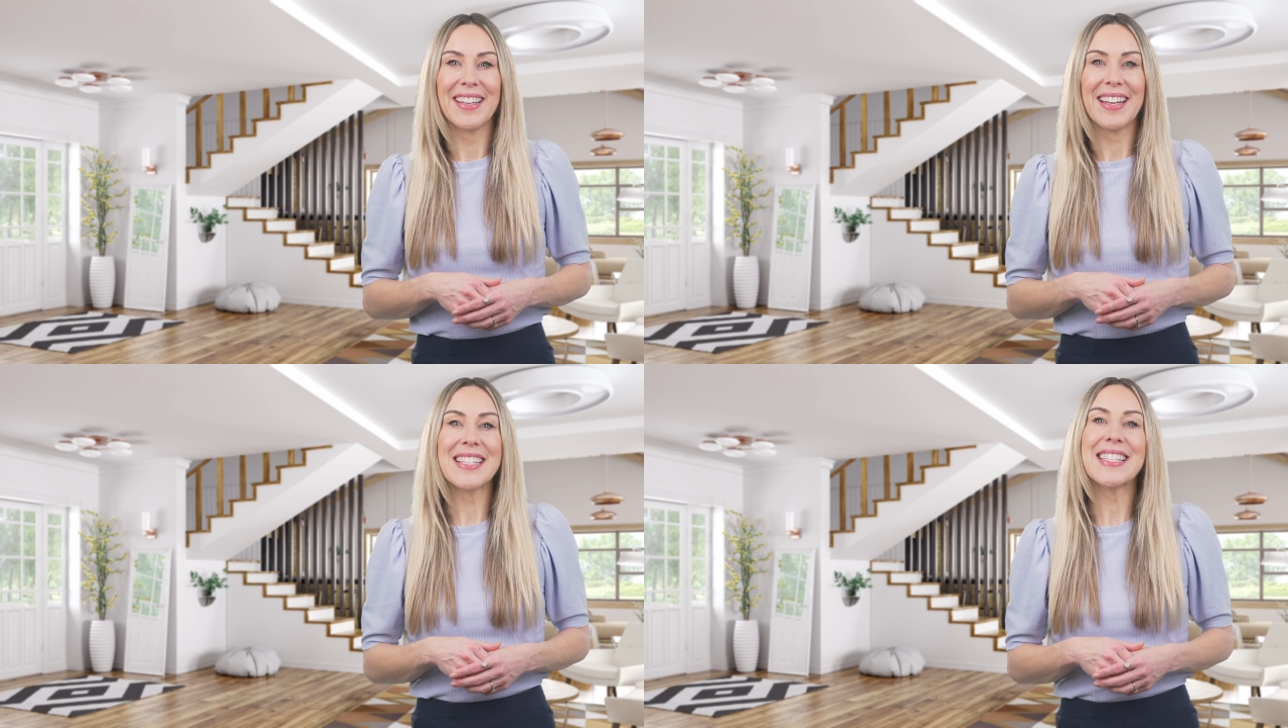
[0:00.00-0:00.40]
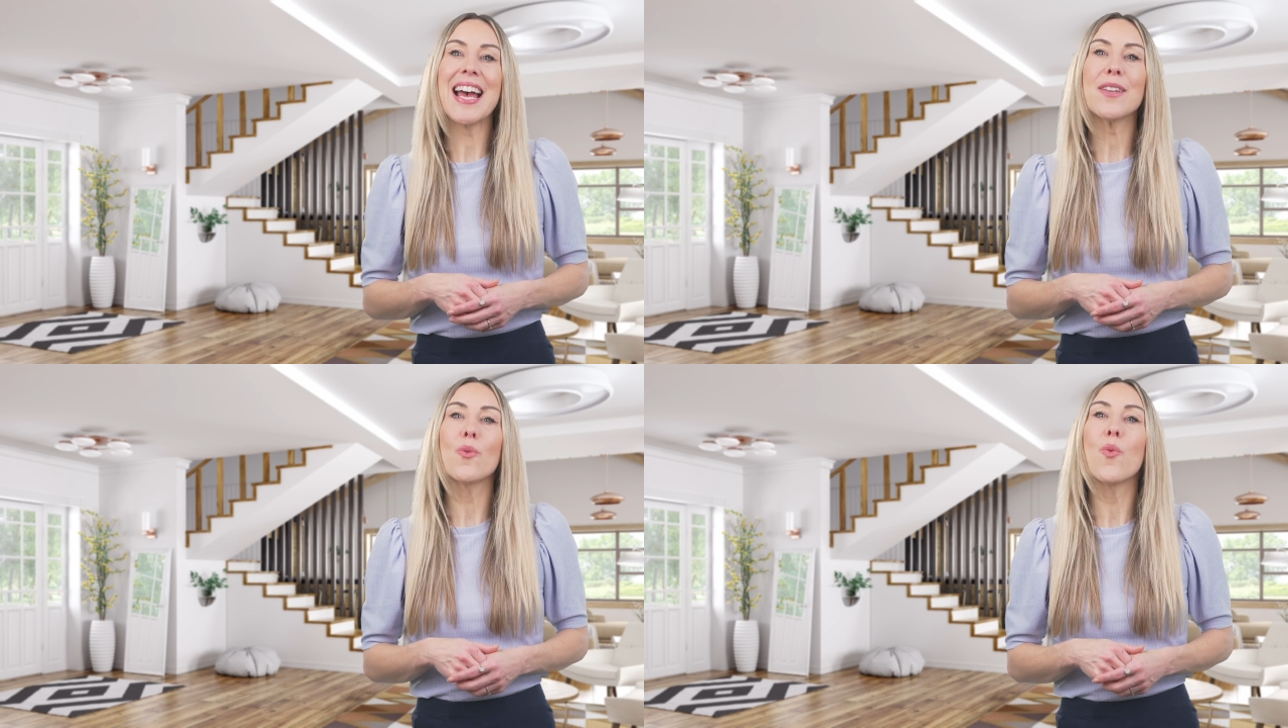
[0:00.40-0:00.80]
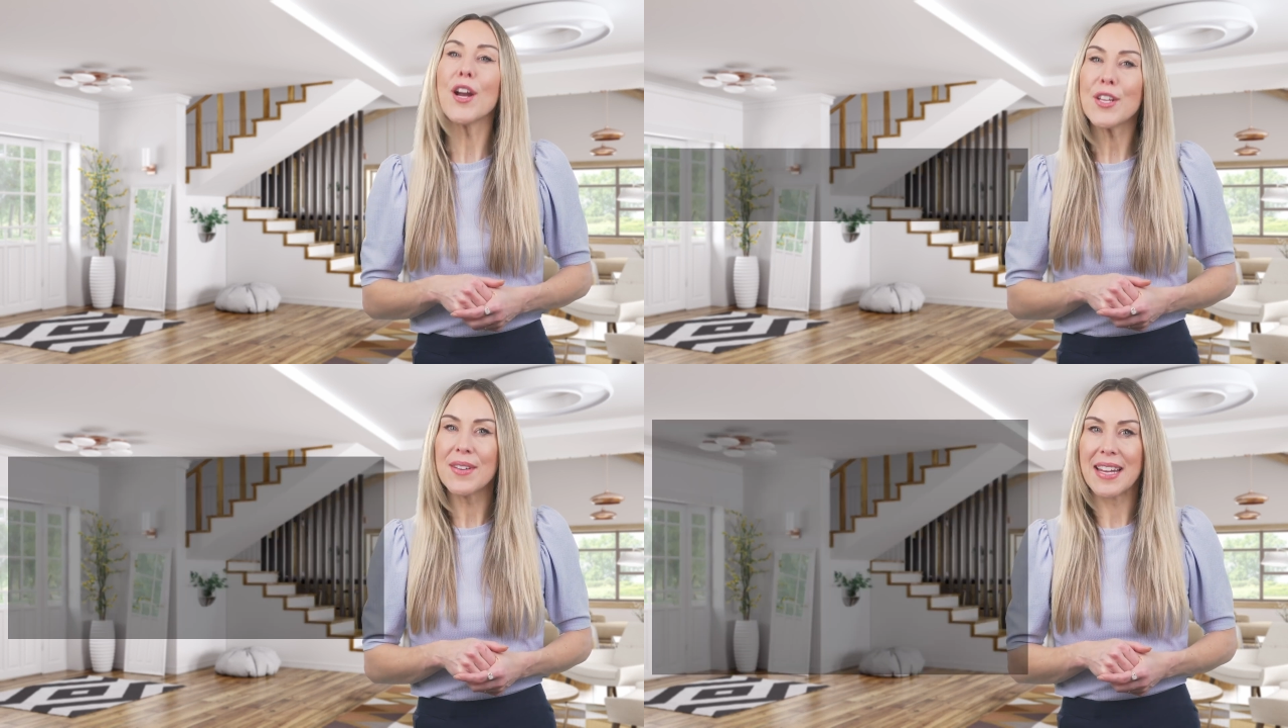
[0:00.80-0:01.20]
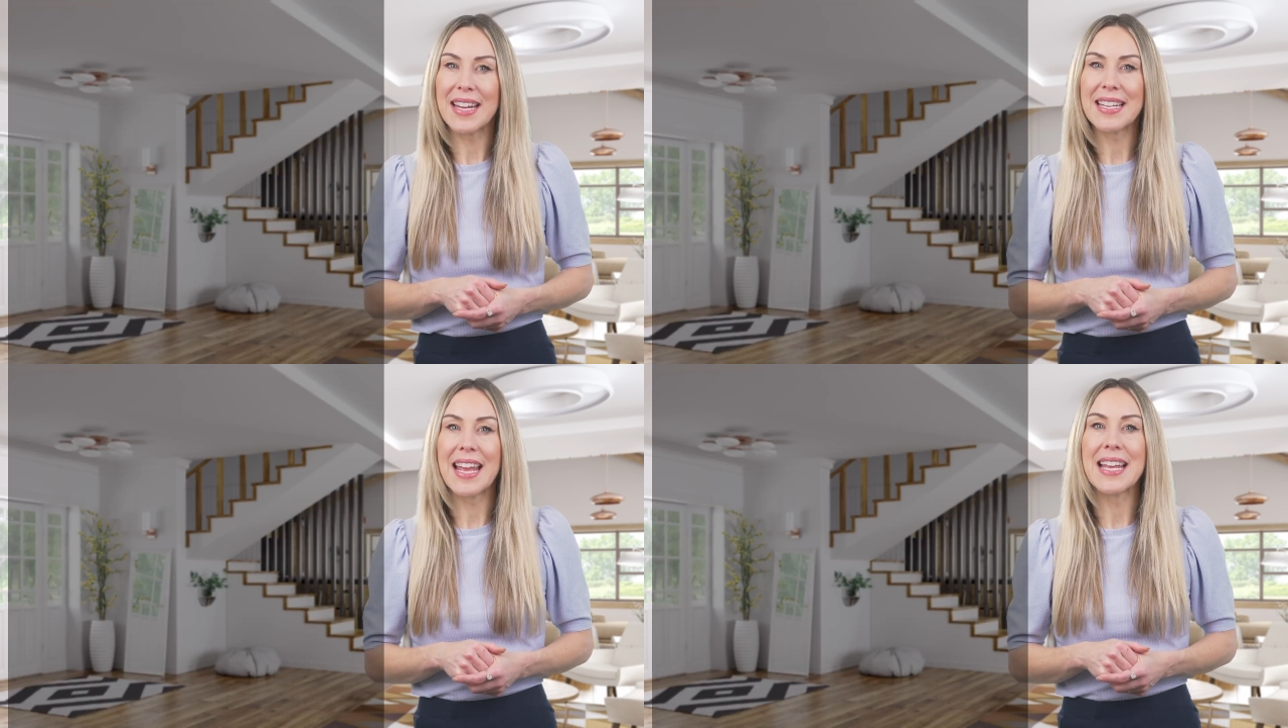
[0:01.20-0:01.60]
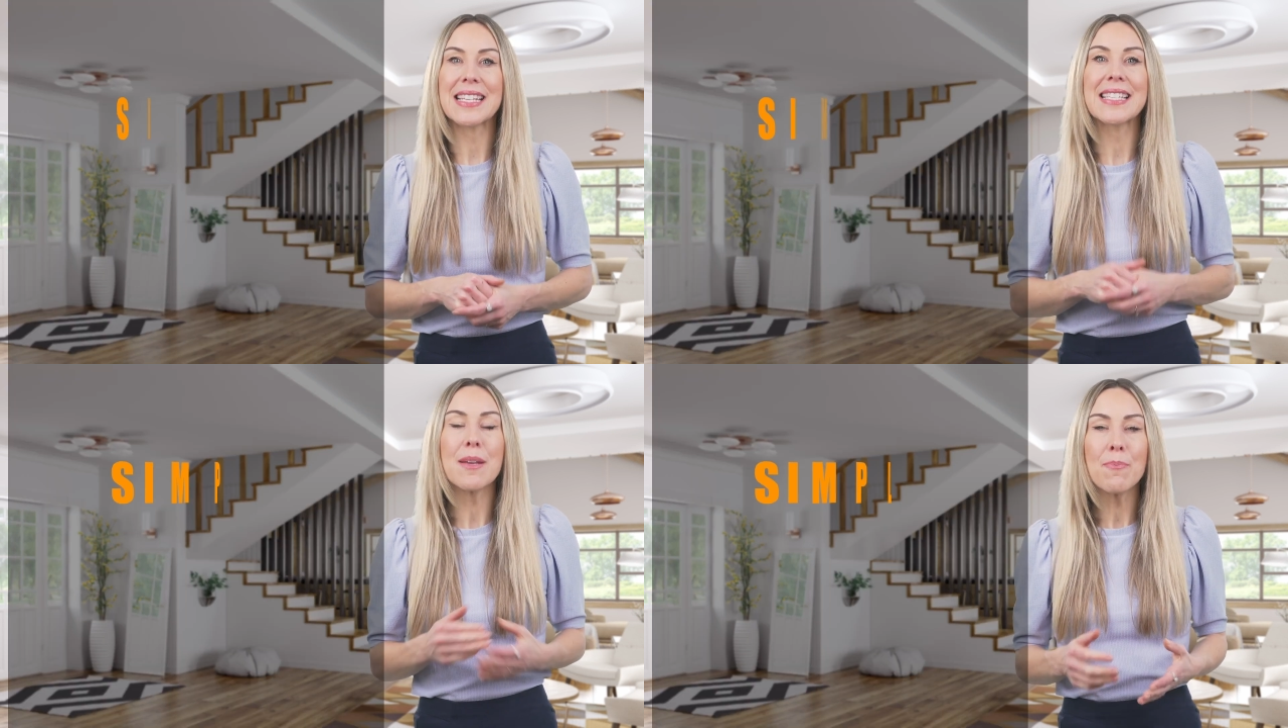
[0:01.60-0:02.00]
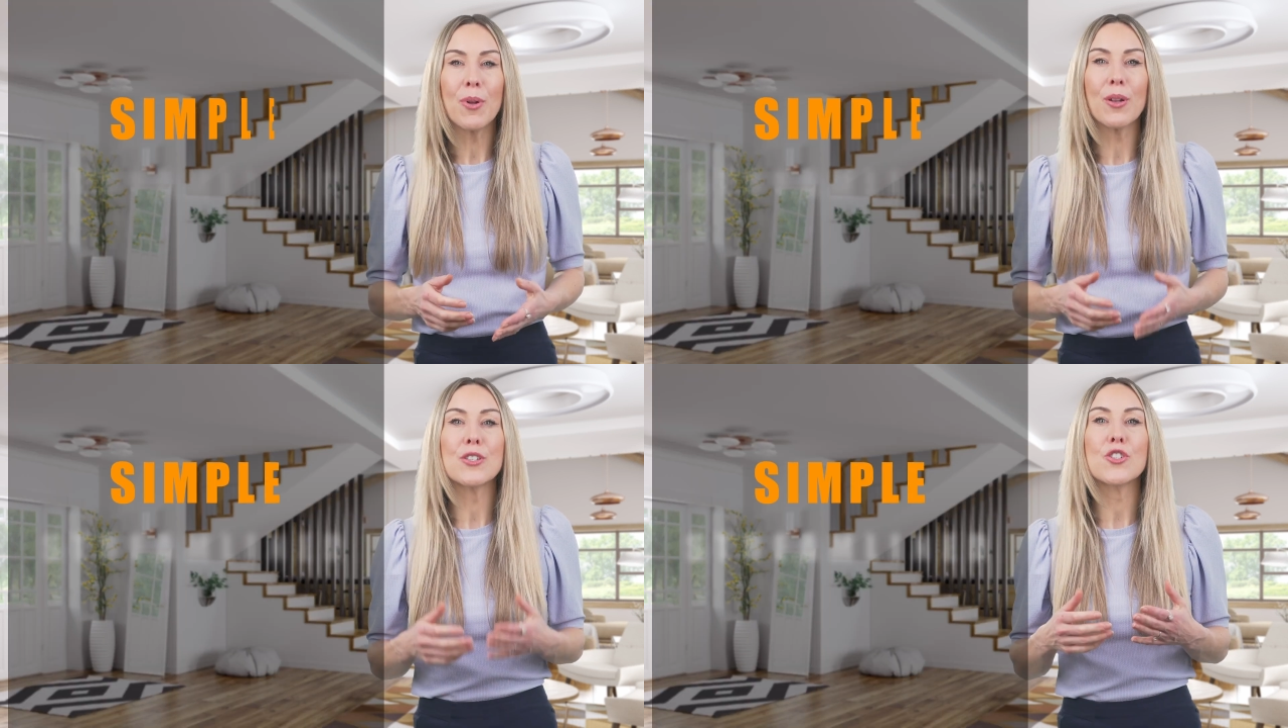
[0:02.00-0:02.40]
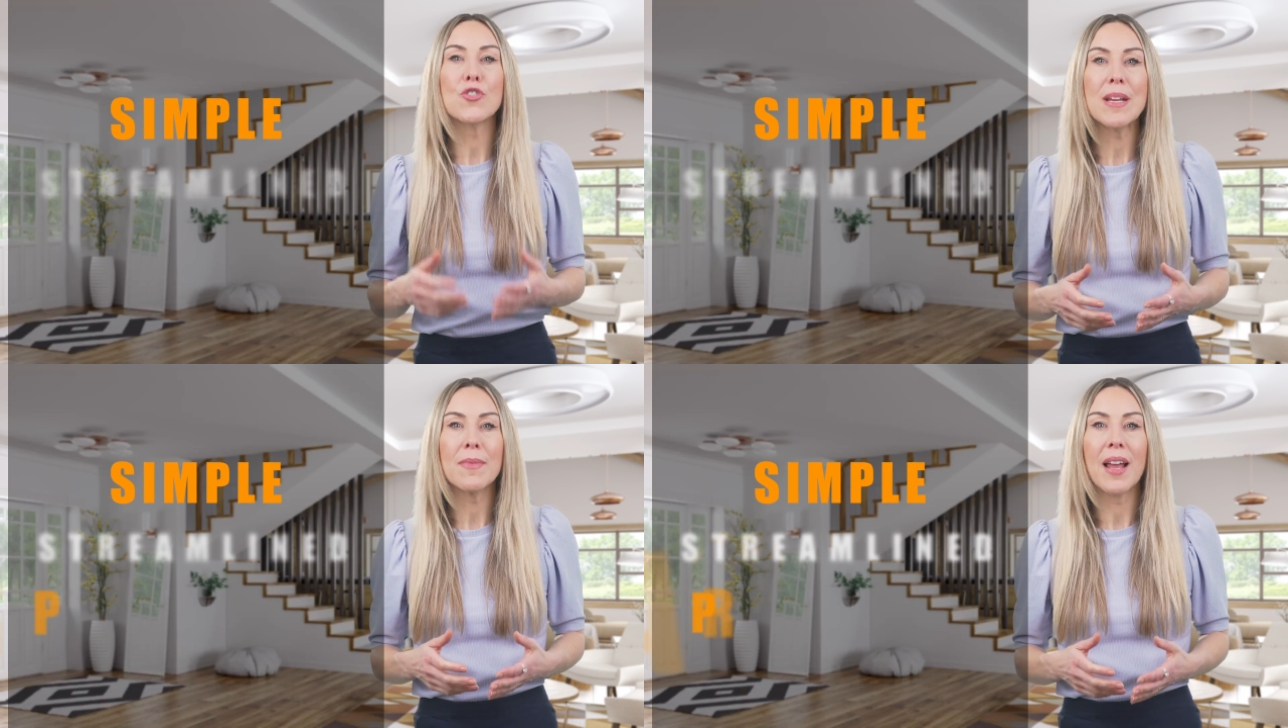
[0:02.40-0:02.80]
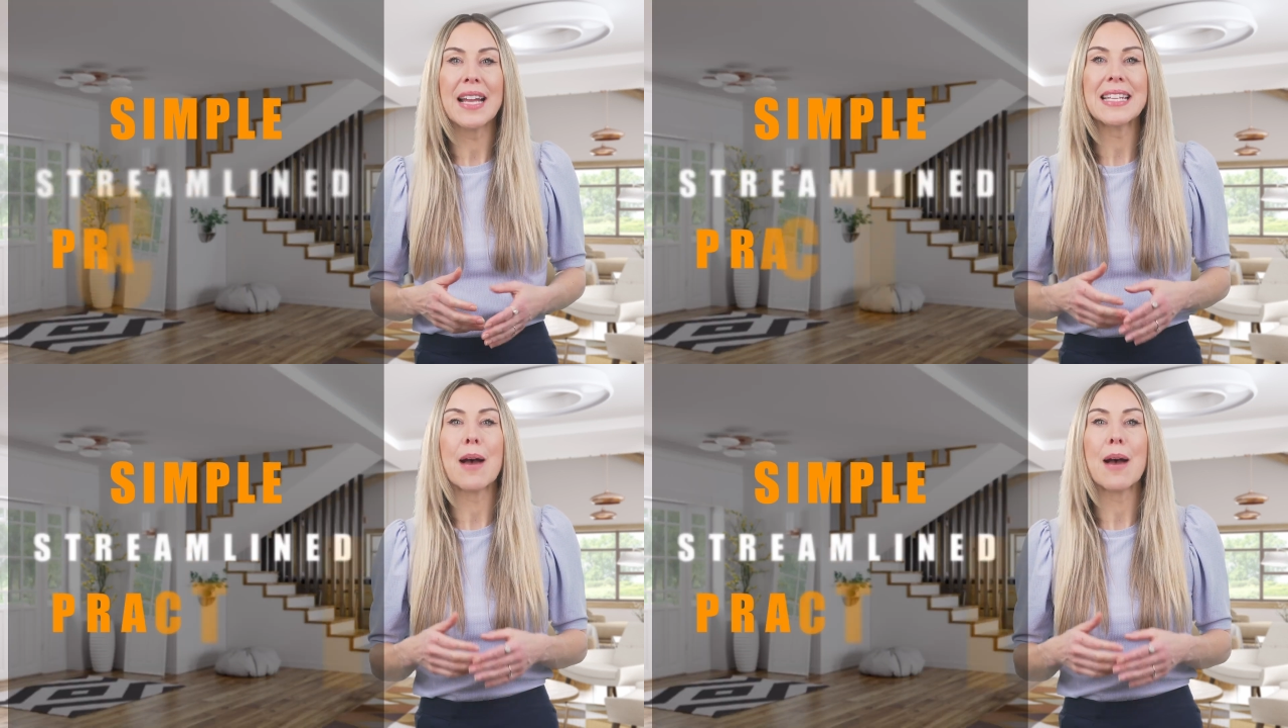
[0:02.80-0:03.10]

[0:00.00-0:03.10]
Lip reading: Instead, what you need is a simple, streamlined,